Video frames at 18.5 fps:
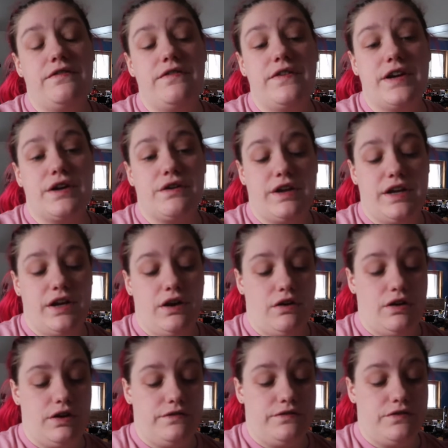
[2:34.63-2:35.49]
very
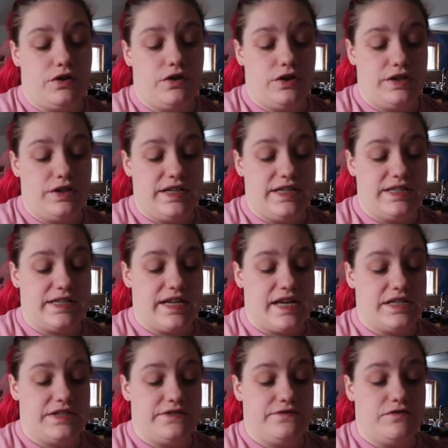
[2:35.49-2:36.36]
hard for her these
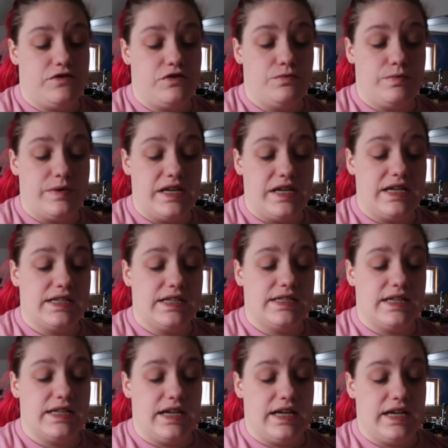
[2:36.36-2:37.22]
last few weeks